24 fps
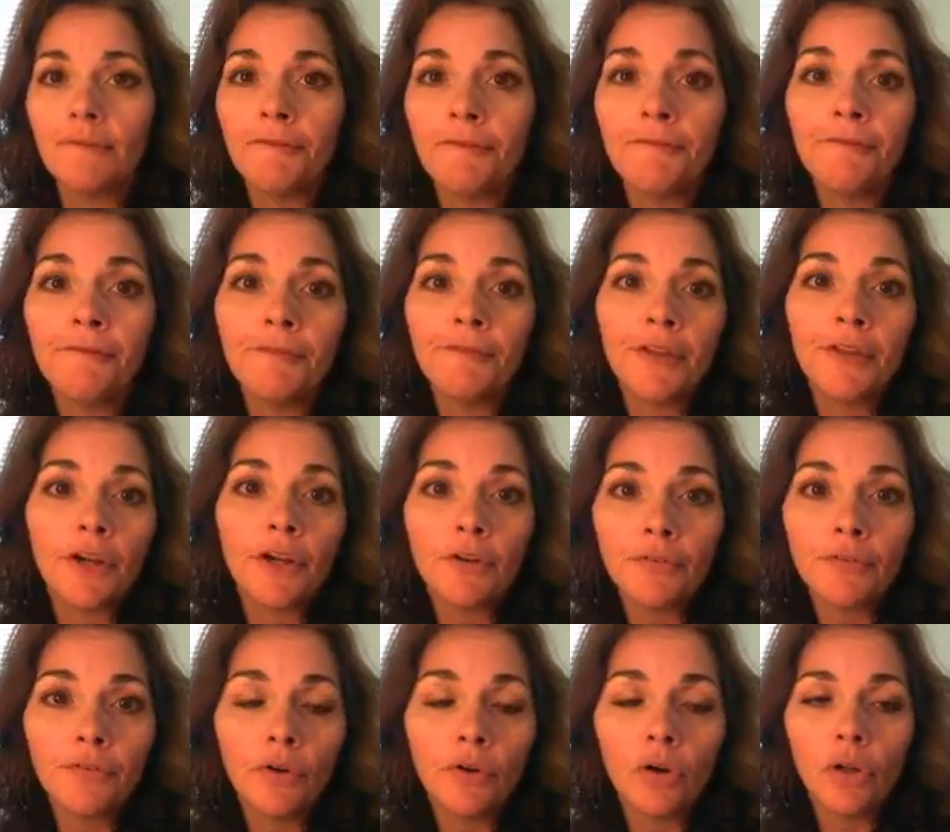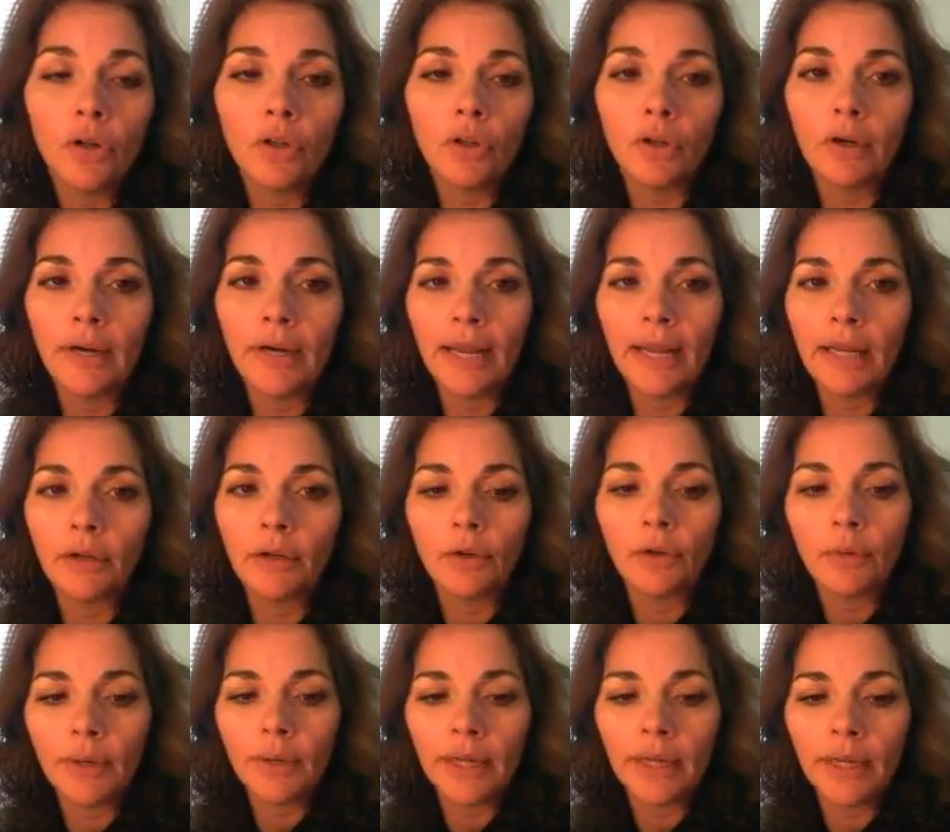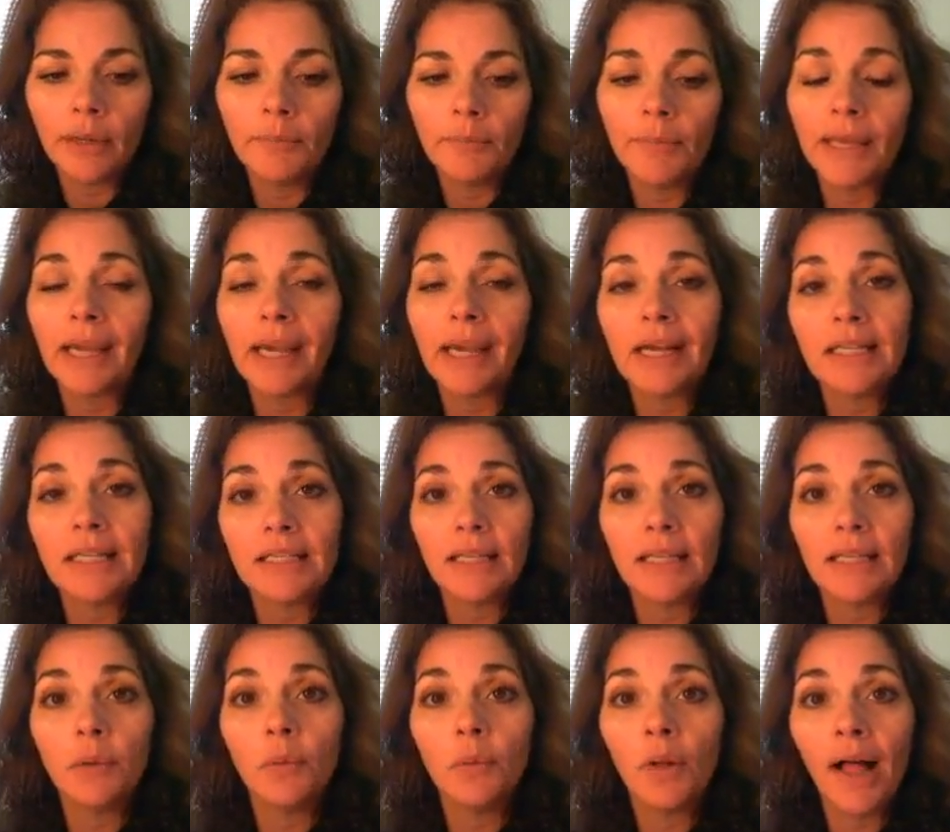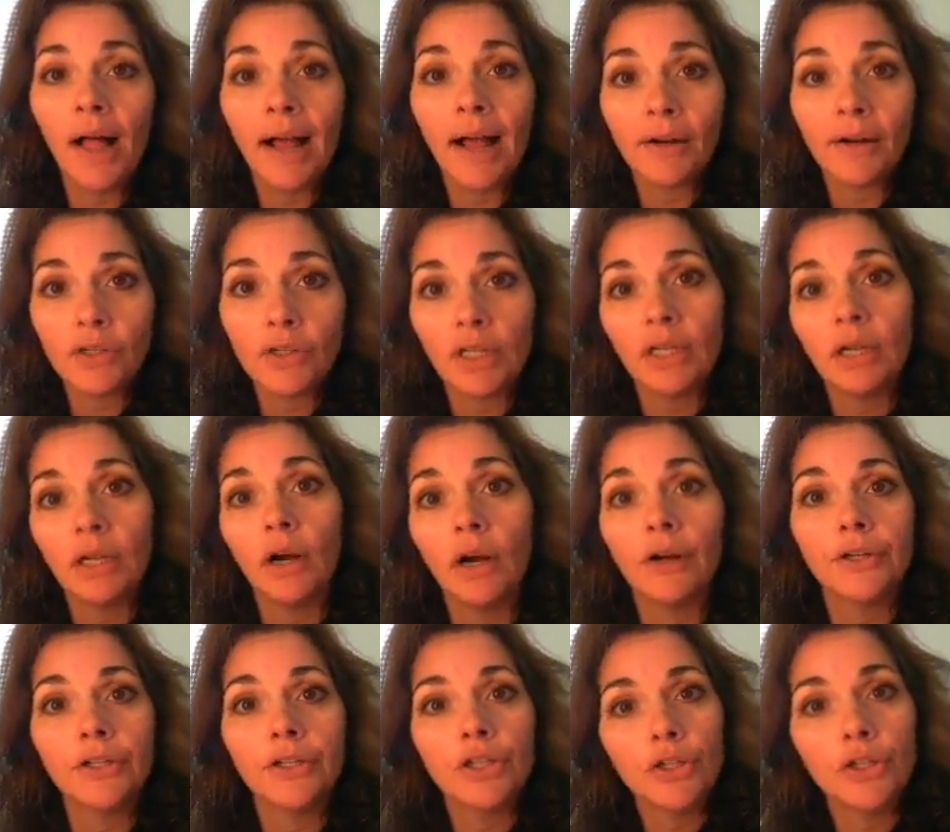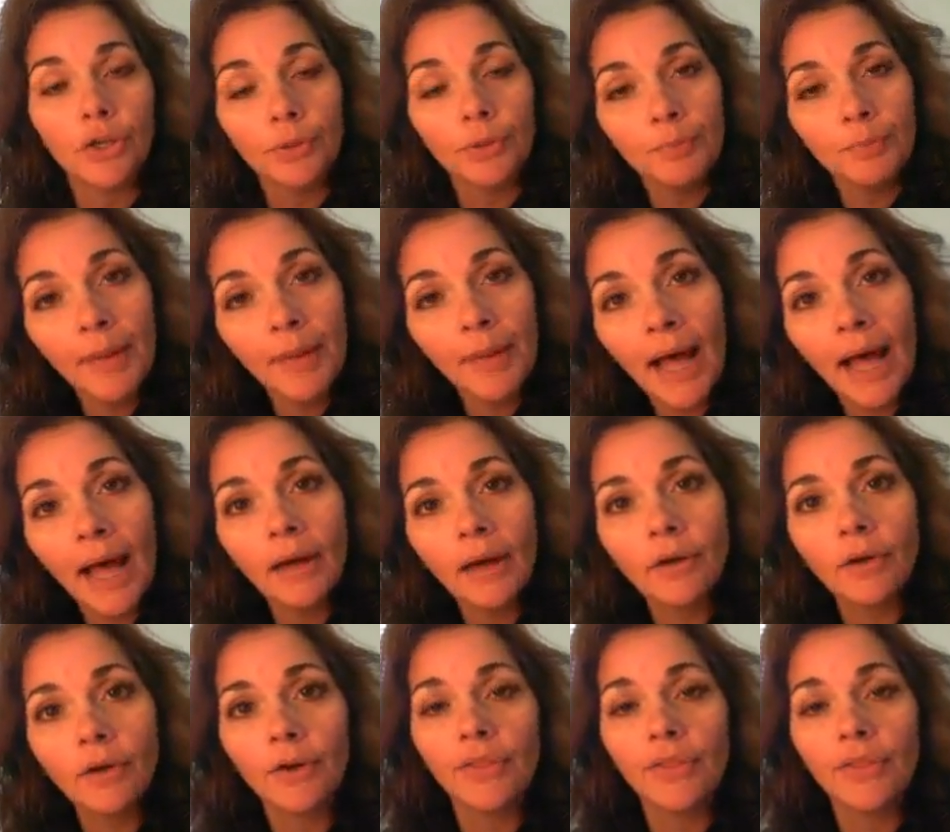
fearful or angry because they will actually arch their back,